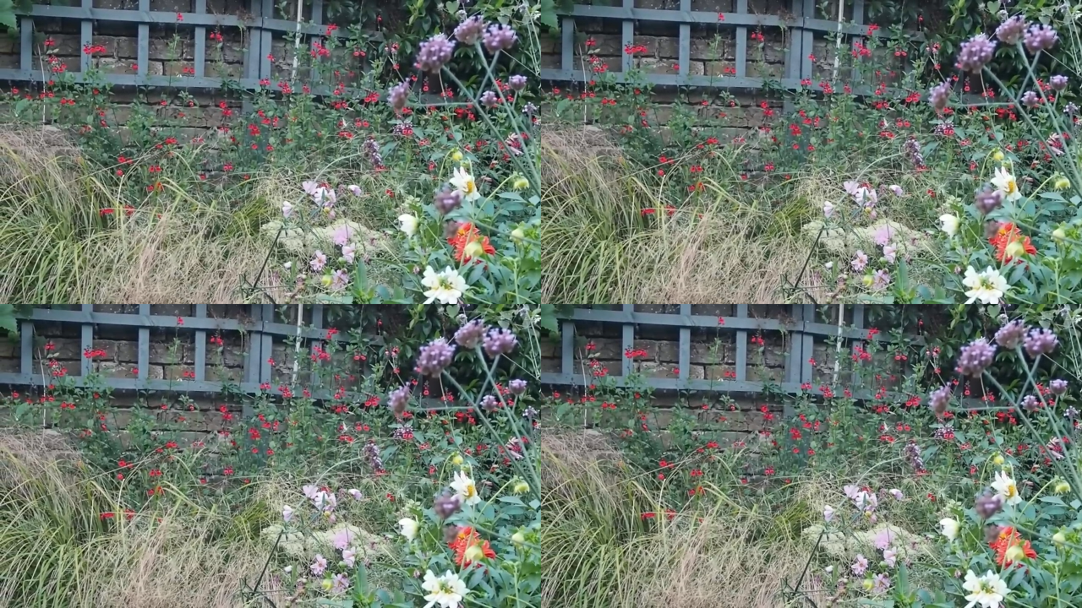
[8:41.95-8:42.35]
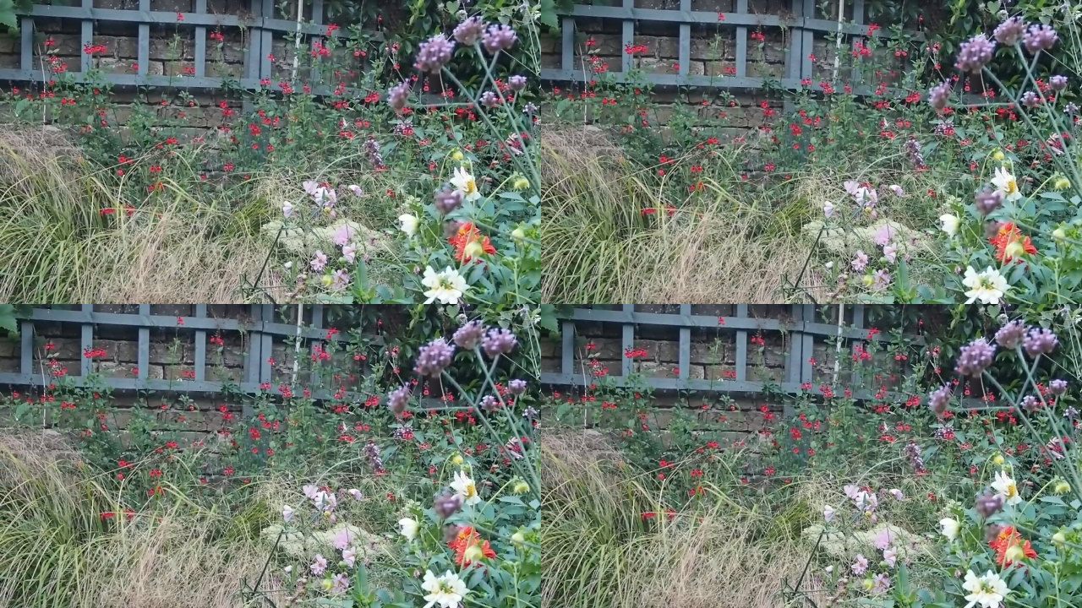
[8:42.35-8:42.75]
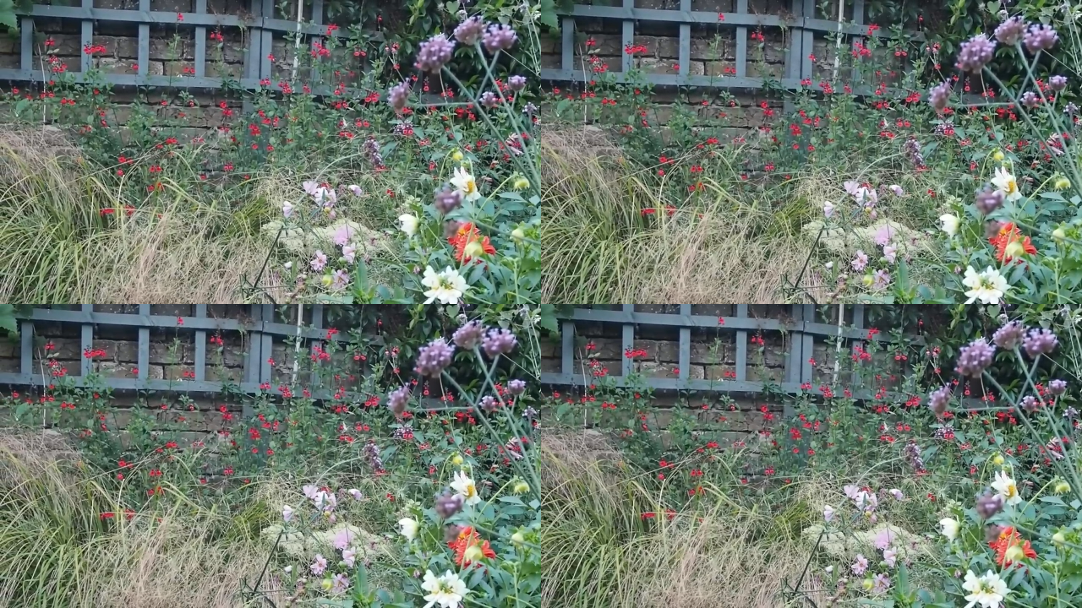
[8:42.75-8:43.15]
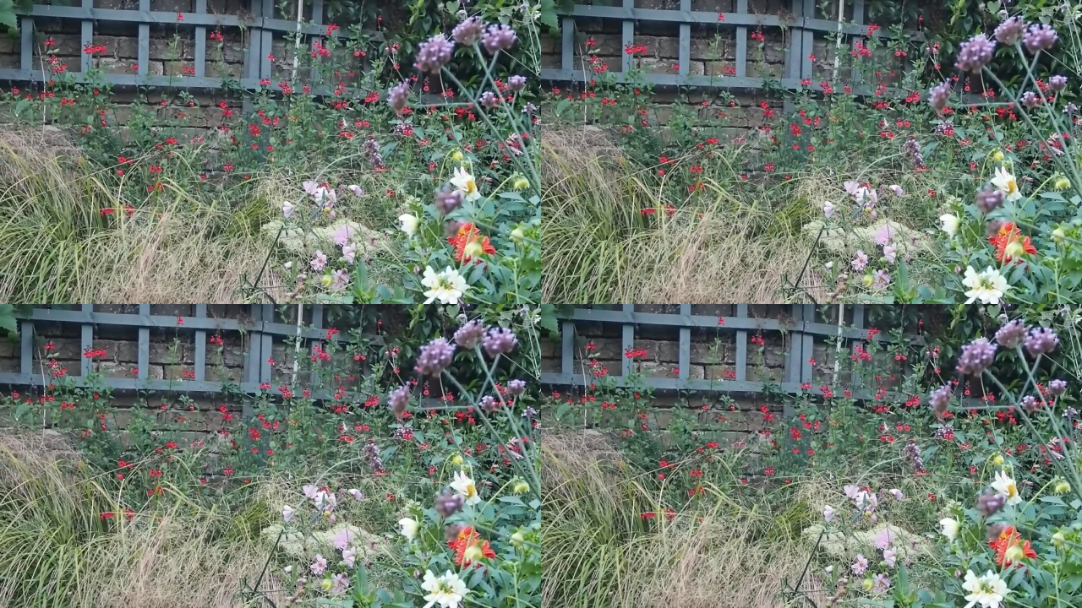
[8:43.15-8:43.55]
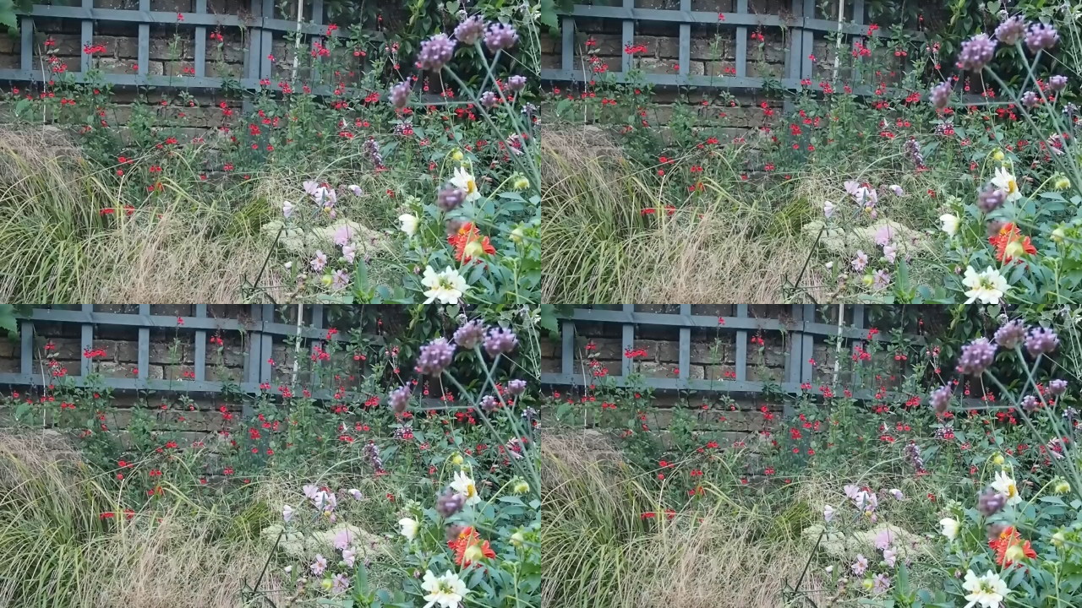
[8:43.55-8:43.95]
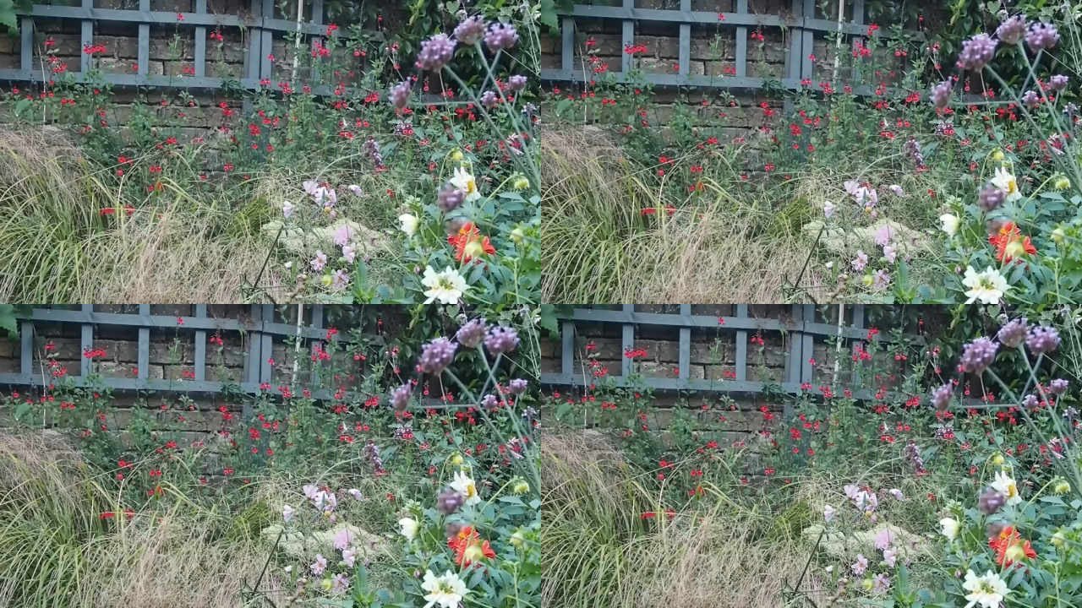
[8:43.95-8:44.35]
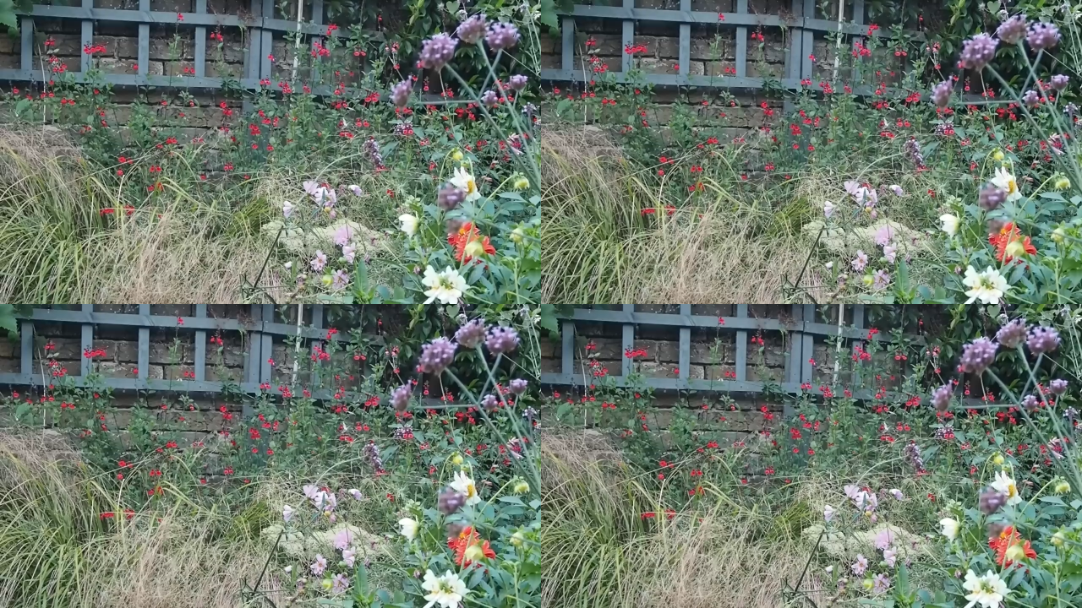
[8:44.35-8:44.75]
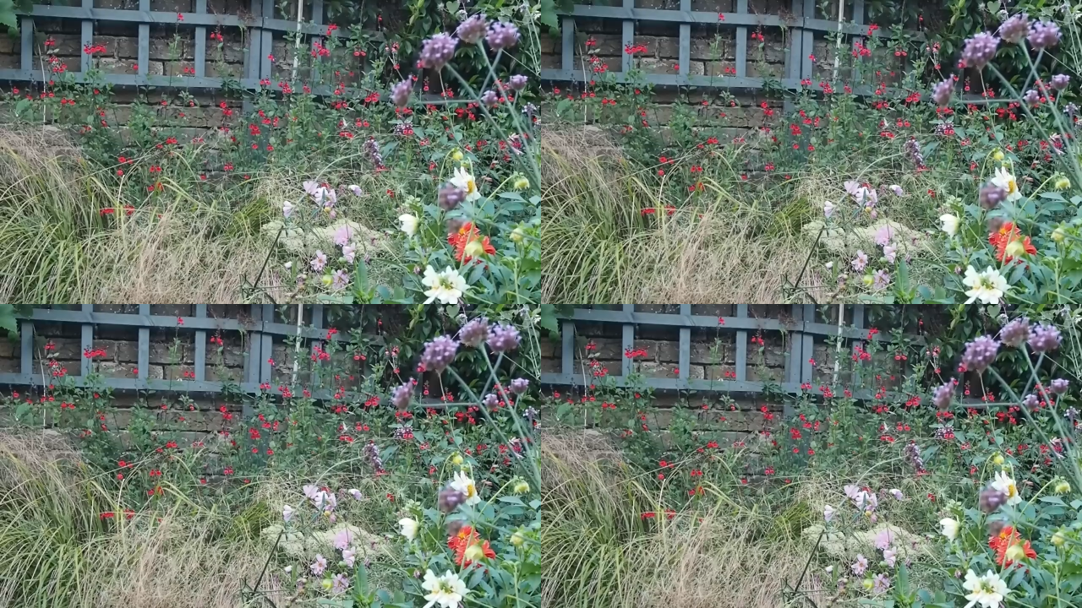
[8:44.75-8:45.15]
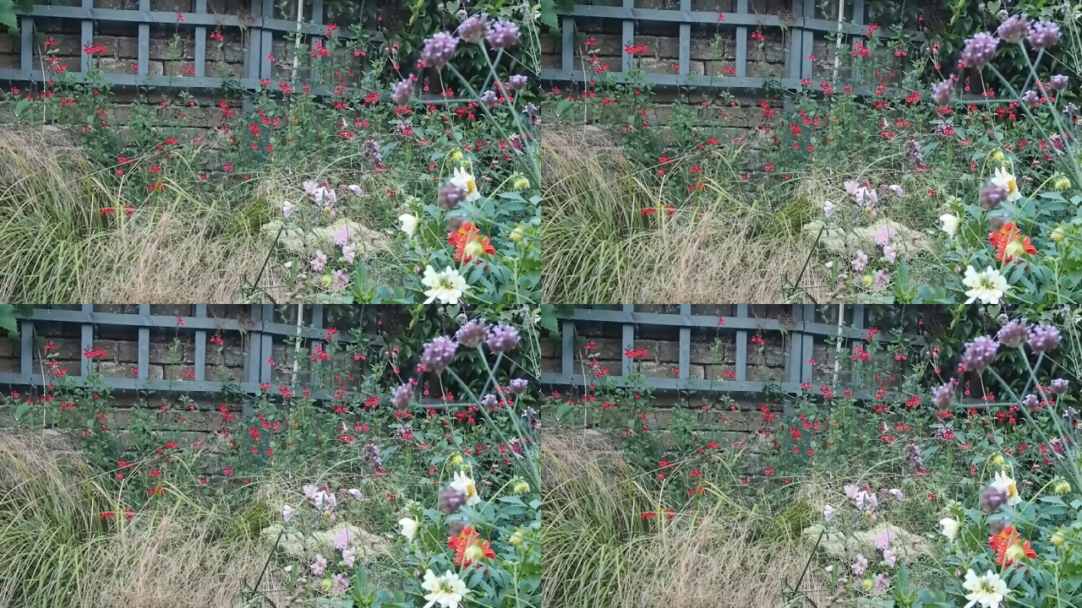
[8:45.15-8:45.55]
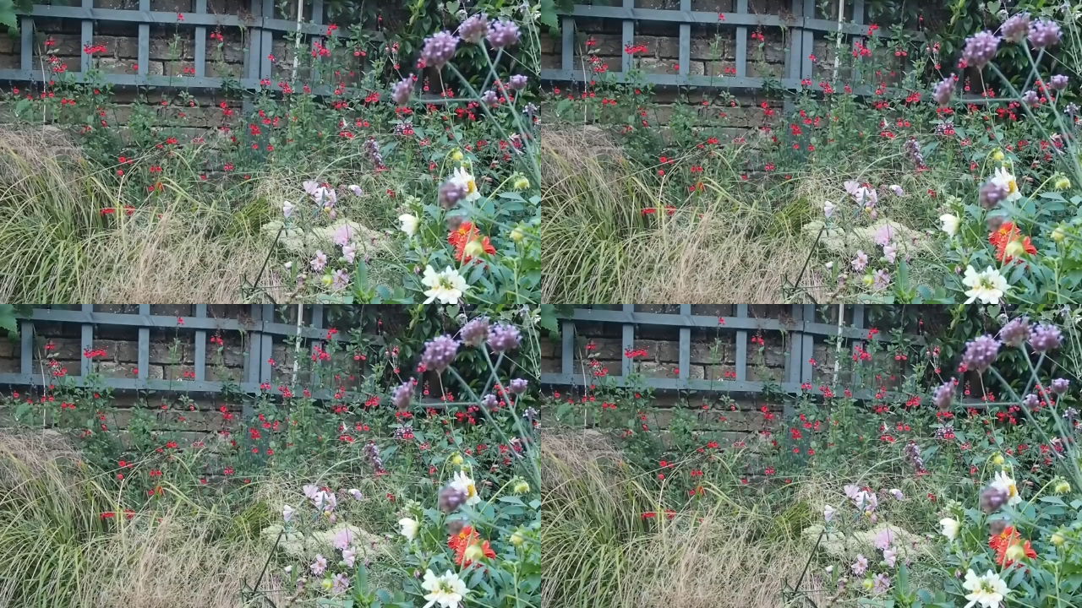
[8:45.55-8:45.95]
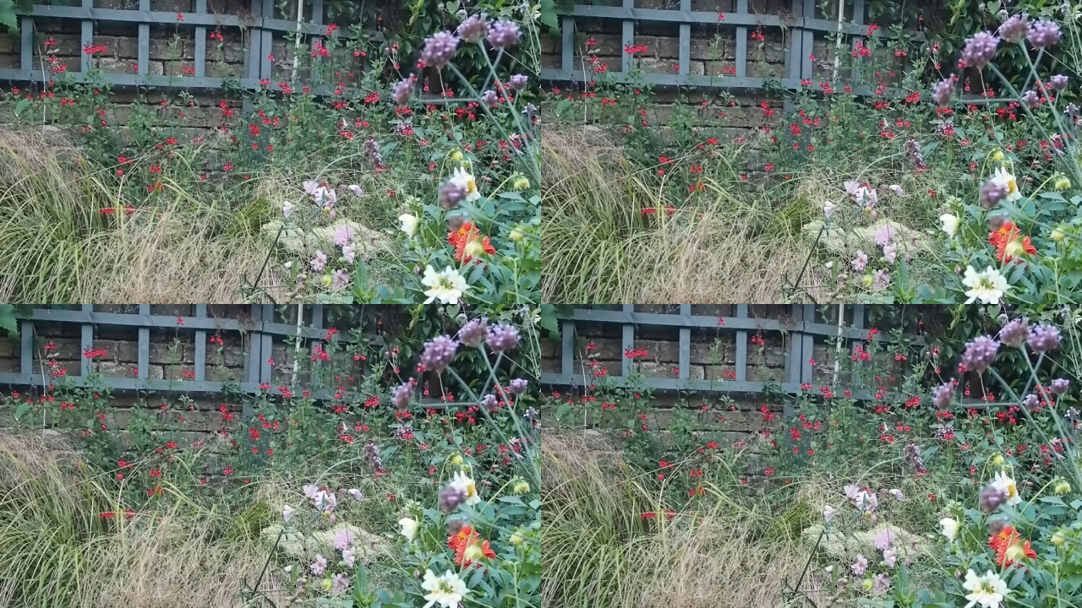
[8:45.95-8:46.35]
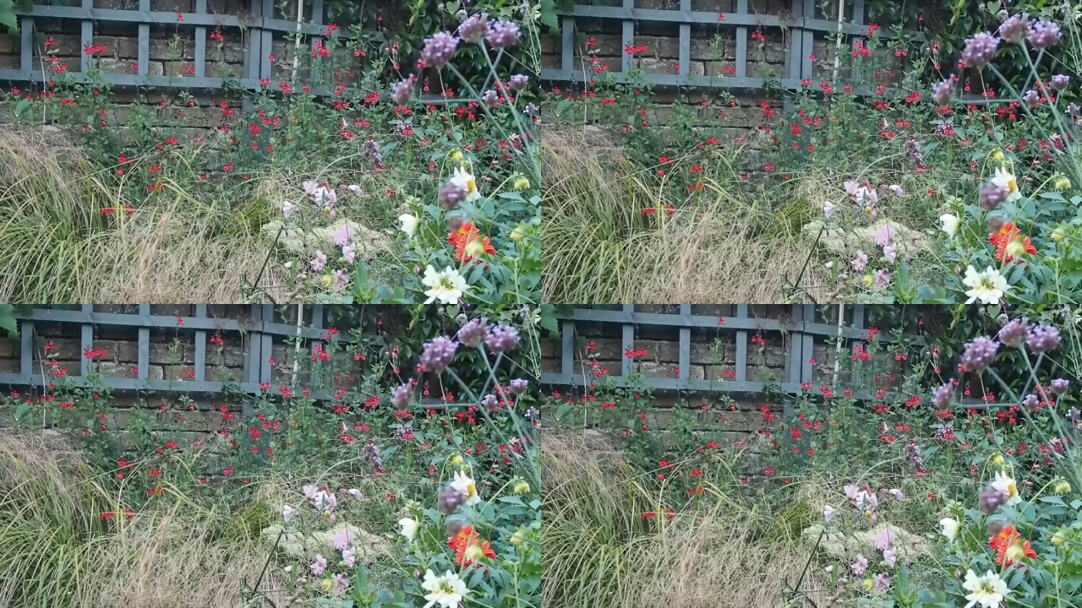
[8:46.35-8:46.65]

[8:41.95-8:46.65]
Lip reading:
Nobody's mouth can be seen.